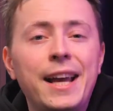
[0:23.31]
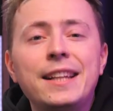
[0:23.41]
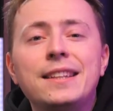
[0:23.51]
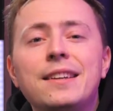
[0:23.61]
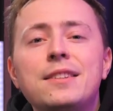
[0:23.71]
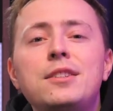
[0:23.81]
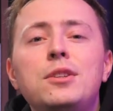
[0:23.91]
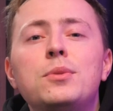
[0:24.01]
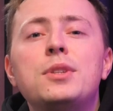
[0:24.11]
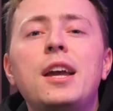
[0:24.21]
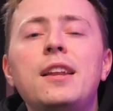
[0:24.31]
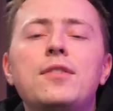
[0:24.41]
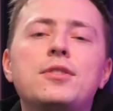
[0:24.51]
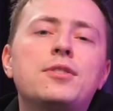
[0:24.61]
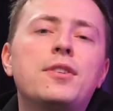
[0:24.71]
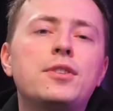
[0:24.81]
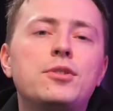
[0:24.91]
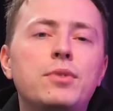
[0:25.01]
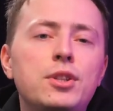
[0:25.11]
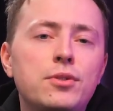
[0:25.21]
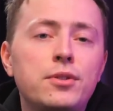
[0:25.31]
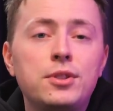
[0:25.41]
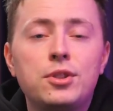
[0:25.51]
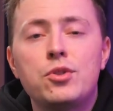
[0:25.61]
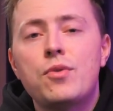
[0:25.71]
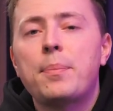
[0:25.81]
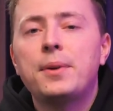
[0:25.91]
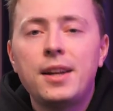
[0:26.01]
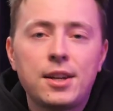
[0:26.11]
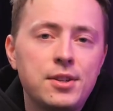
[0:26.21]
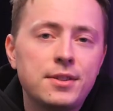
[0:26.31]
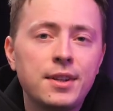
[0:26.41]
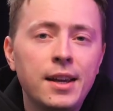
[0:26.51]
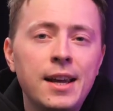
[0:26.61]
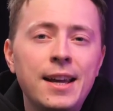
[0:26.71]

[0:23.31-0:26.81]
and it doesn't use any of your service resources to drop connections.